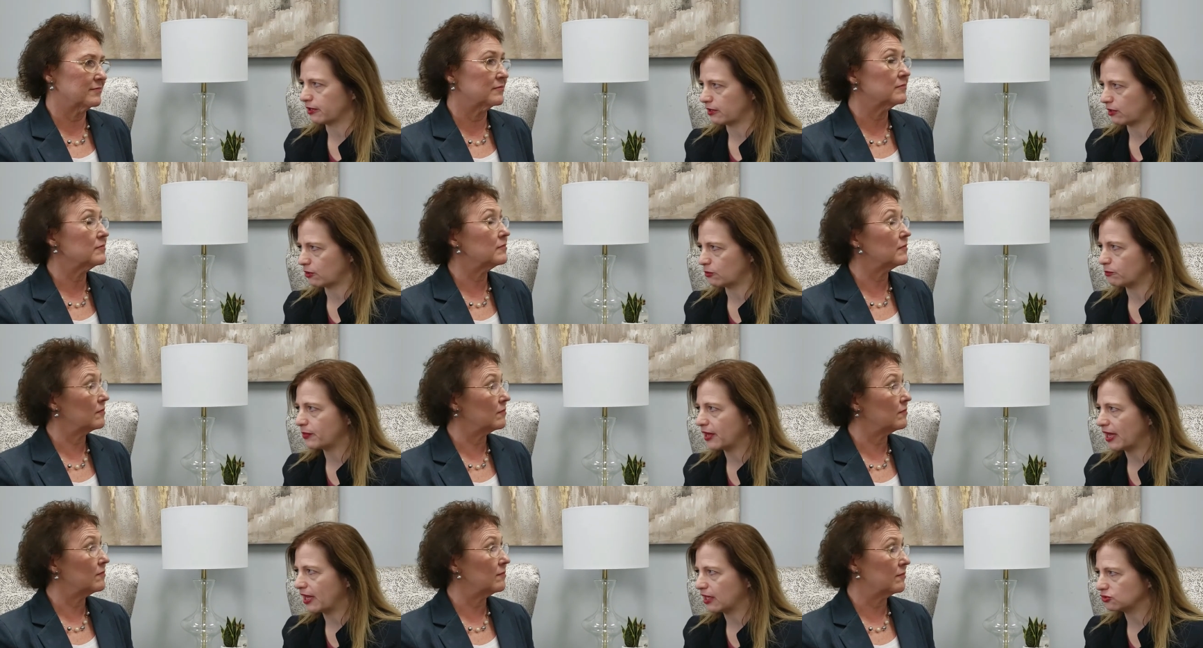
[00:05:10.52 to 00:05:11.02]
Speaker 1: in El
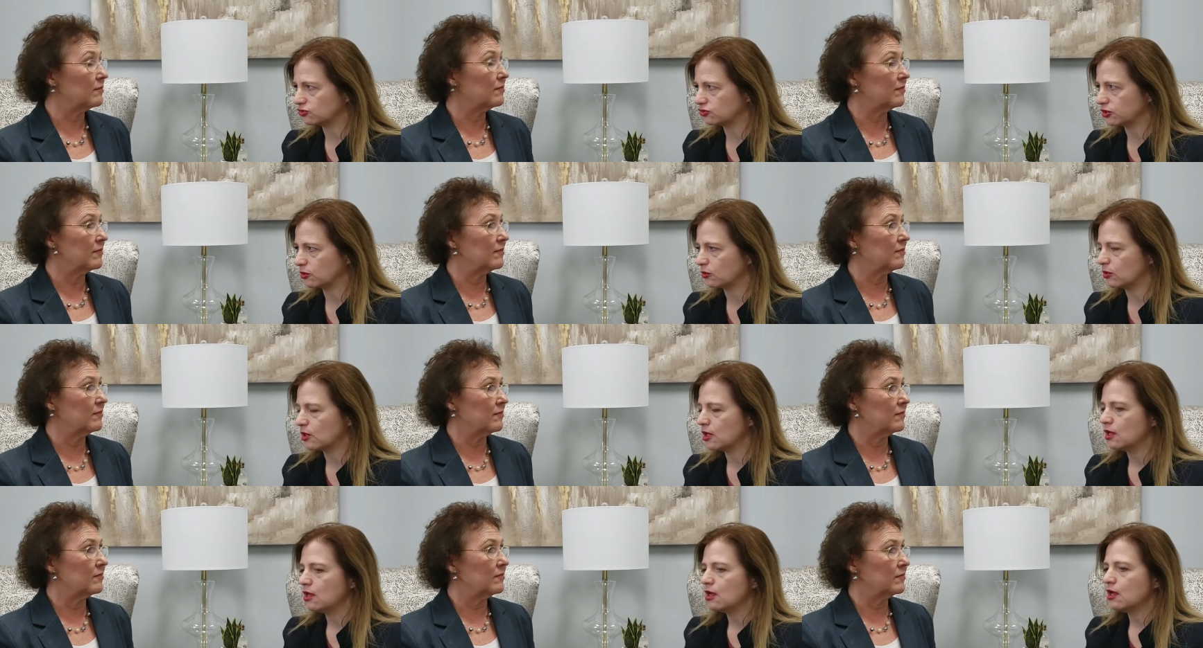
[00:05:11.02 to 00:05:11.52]
Paso,
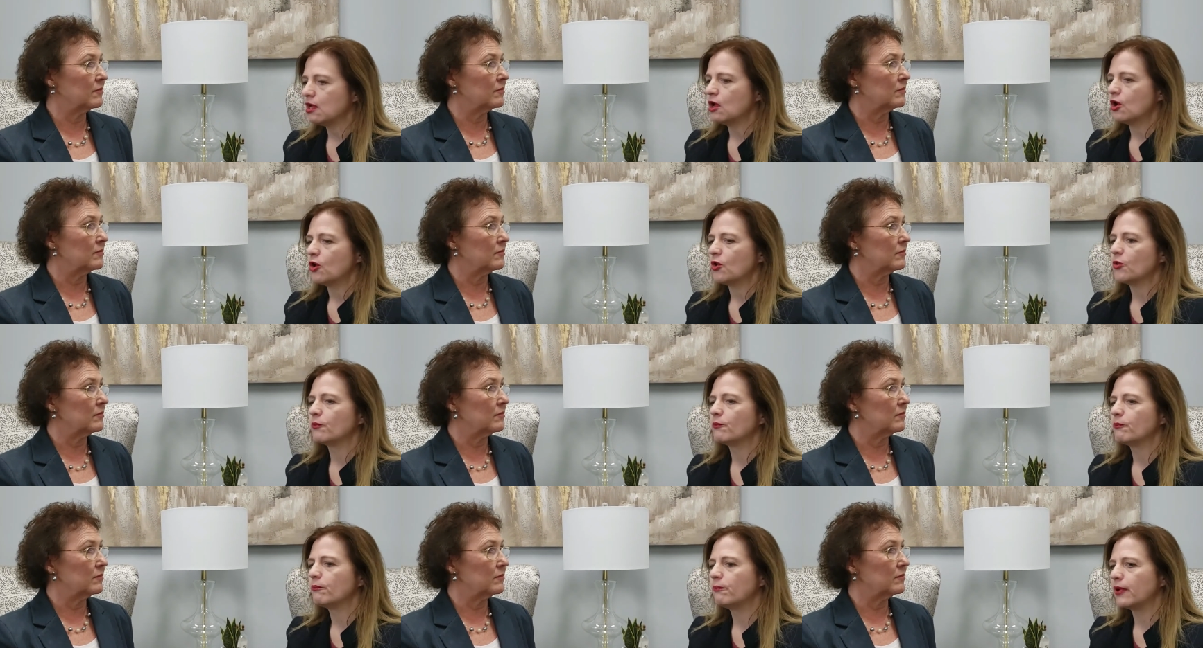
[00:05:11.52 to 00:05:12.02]

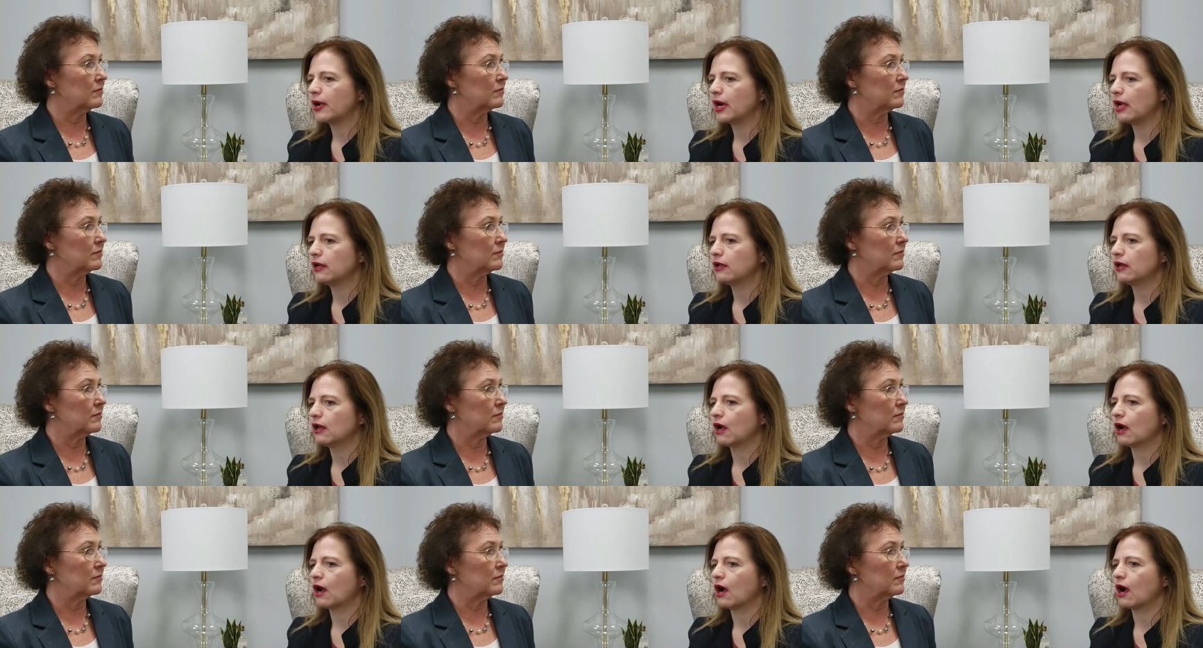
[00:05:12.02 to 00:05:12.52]

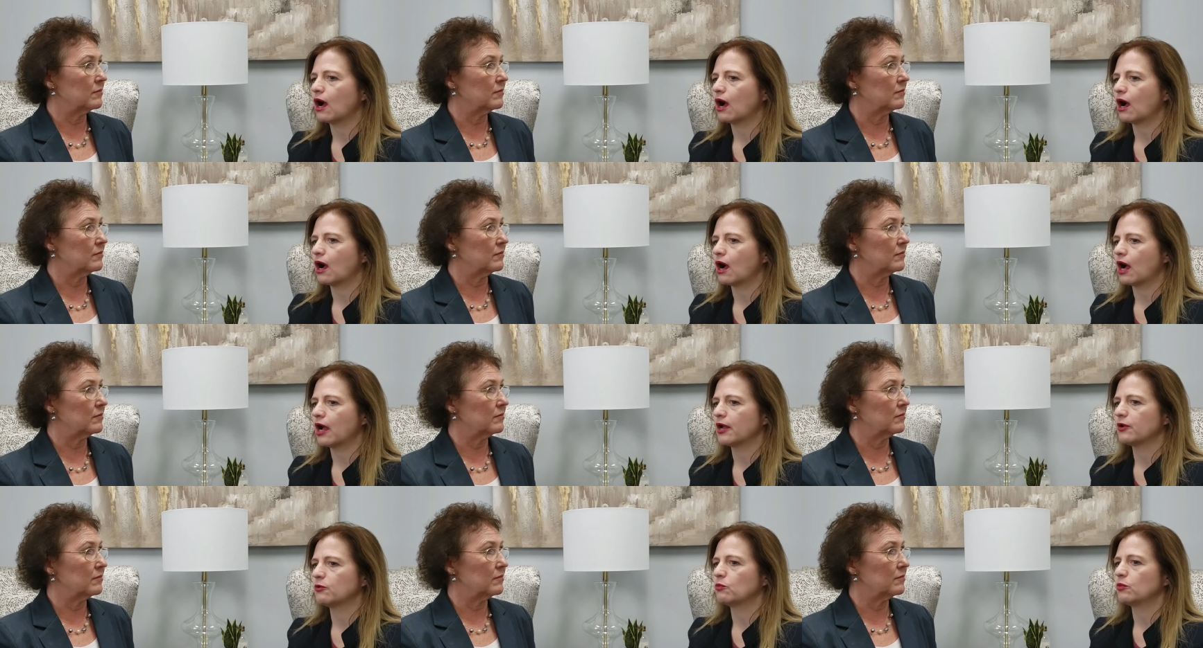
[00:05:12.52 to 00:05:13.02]
but
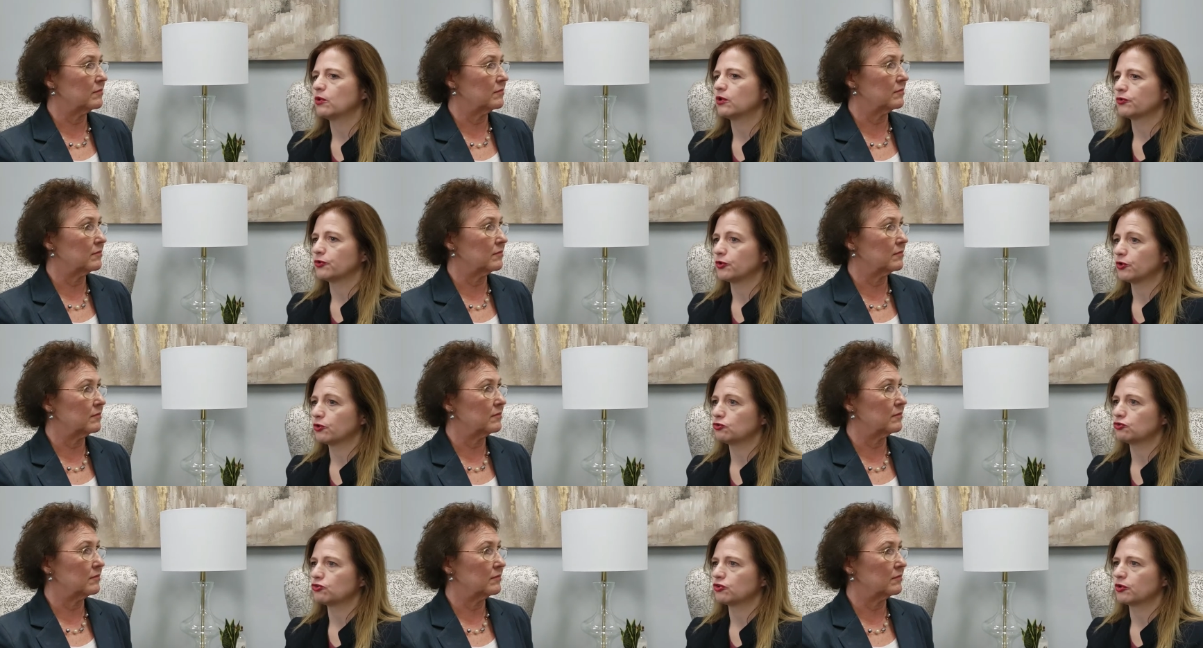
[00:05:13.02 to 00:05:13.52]
I will
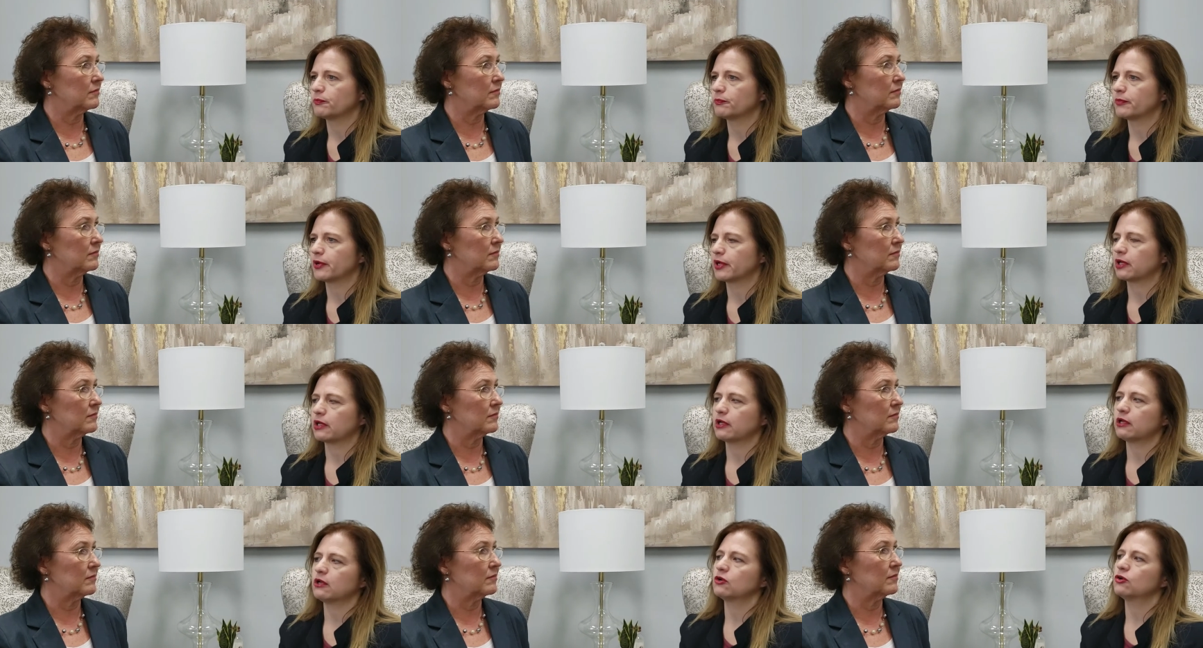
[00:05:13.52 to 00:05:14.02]
know
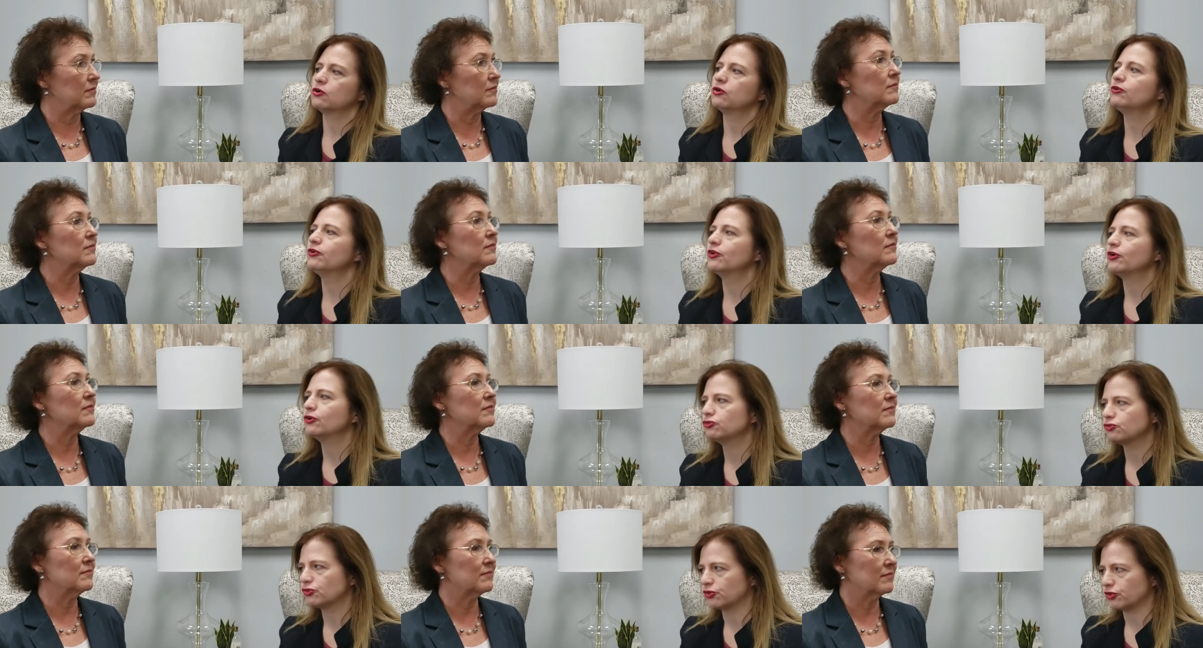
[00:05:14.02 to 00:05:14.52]
somebody who
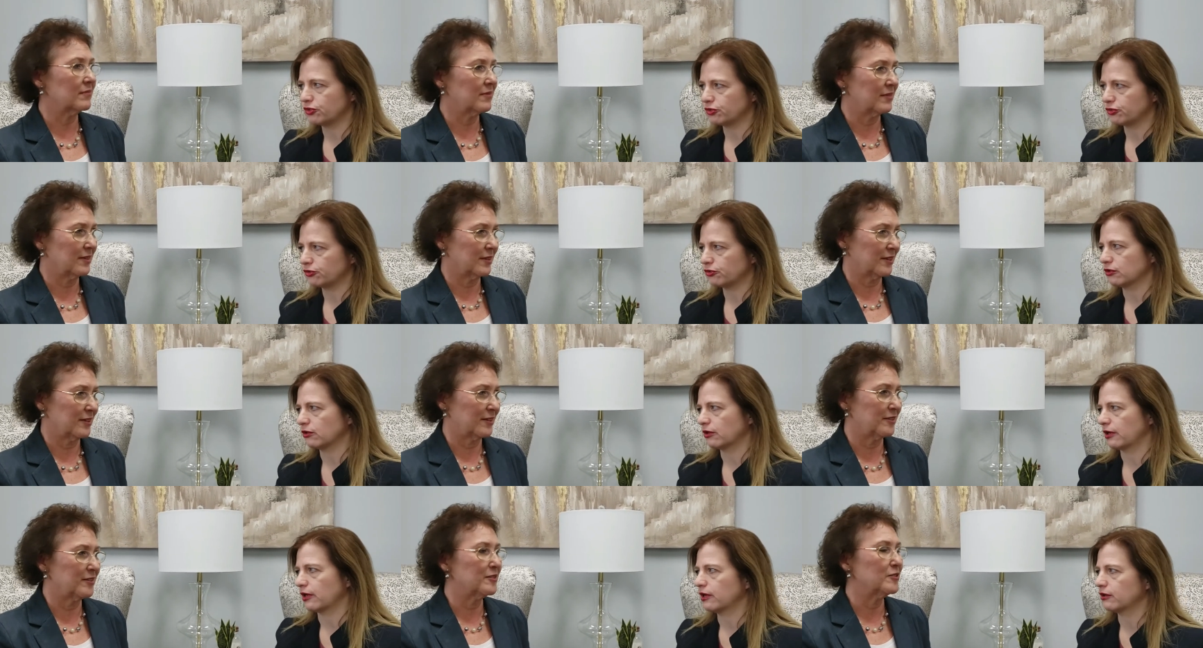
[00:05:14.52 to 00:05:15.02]
knows an
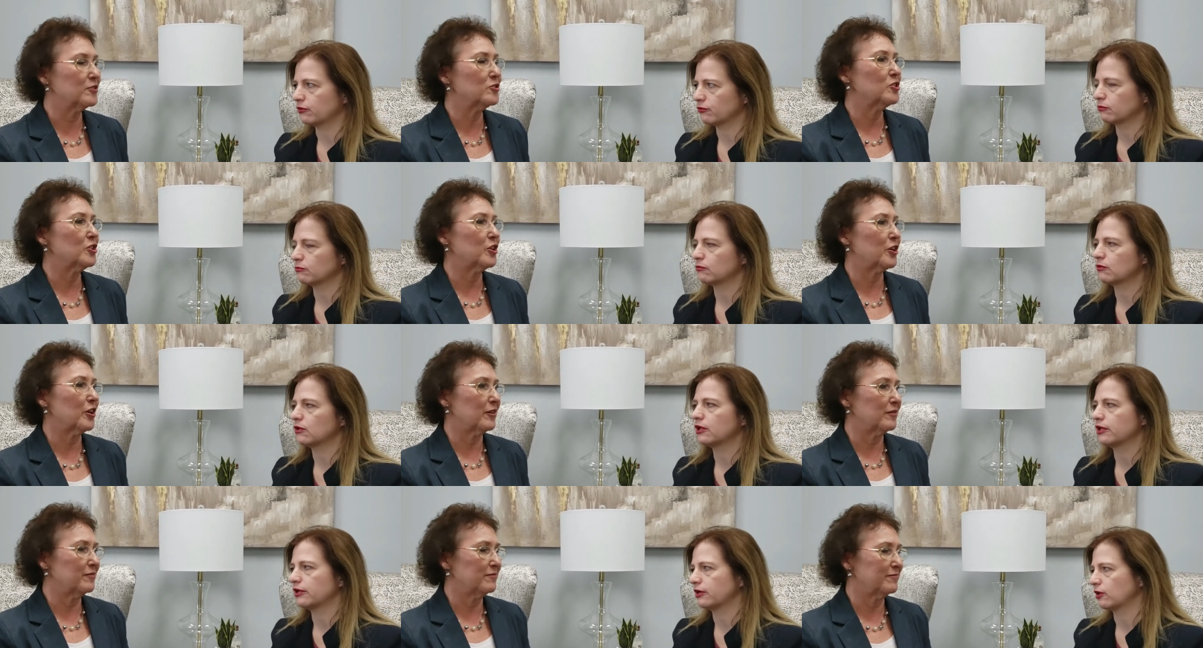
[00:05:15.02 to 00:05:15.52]
attorney in,
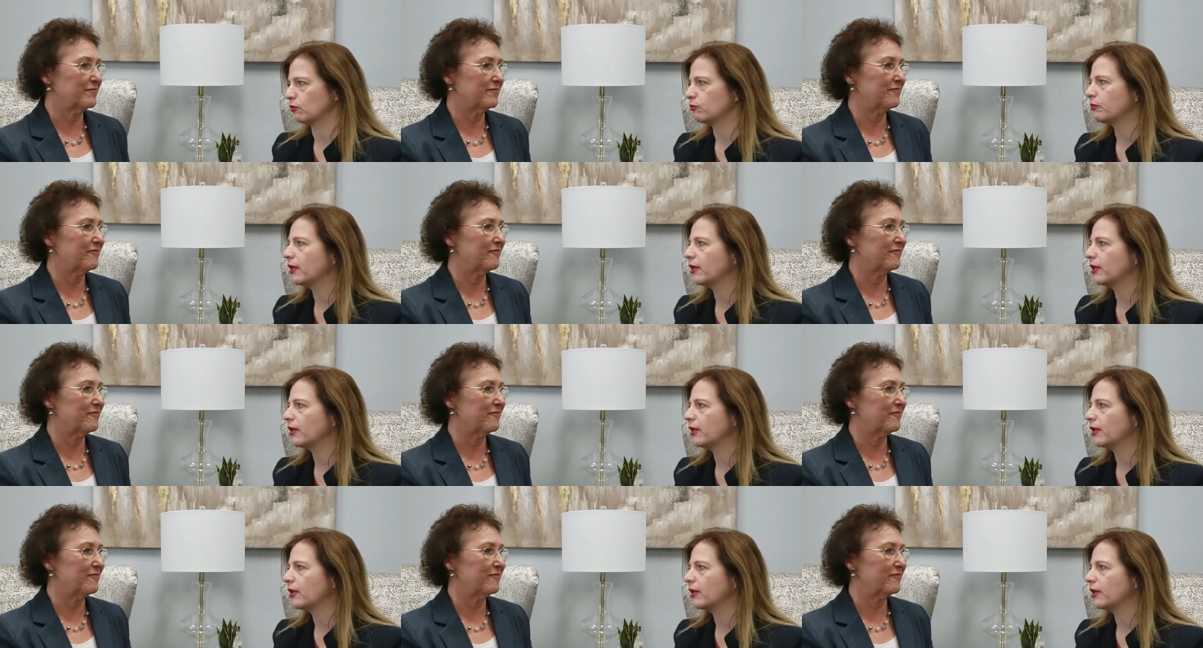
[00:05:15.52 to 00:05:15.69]
sure. in El